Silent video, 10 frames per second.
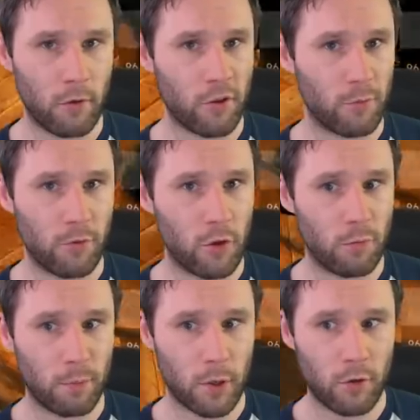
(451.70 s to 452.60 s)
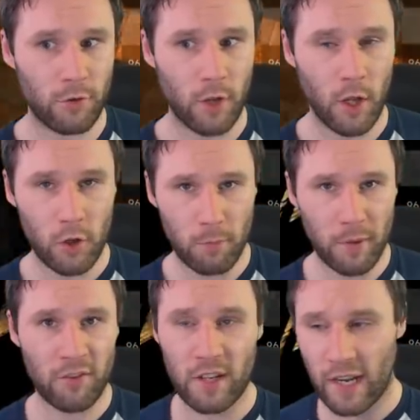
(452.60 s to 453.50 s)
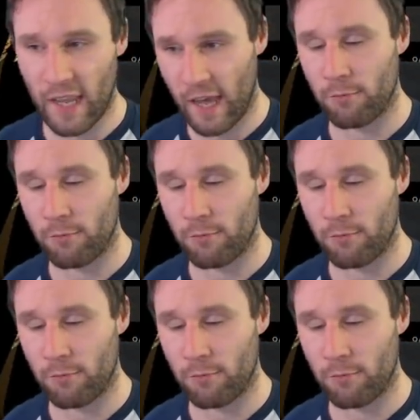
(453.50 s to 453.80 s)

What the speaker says: for the Christmas noobs, because you basically